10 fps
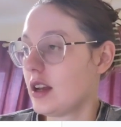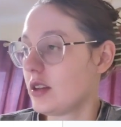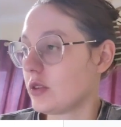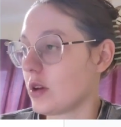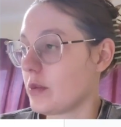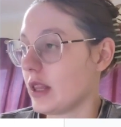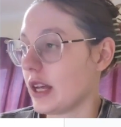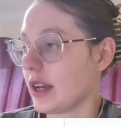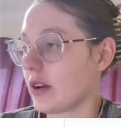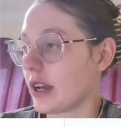So I'll be
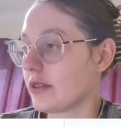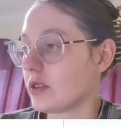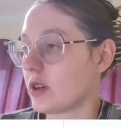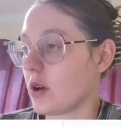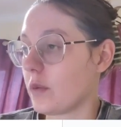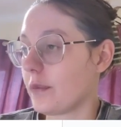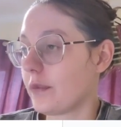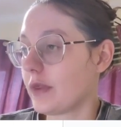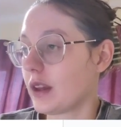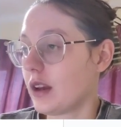like, okay, so
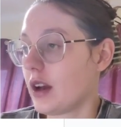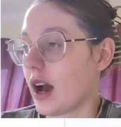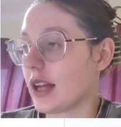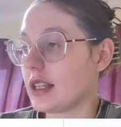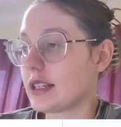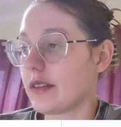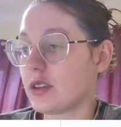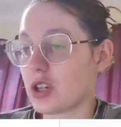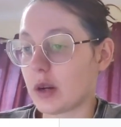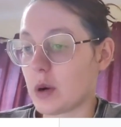I like to have the
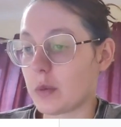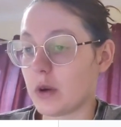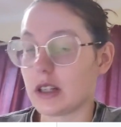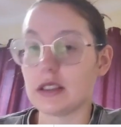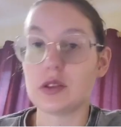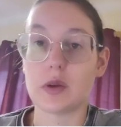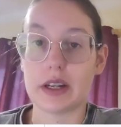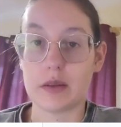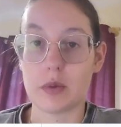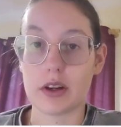check mark boxes so I
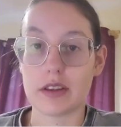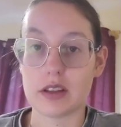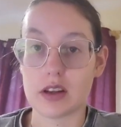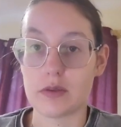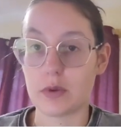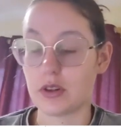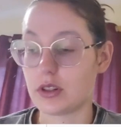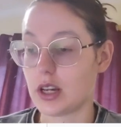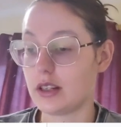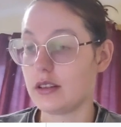can mark things off when they're
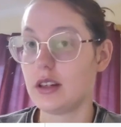done.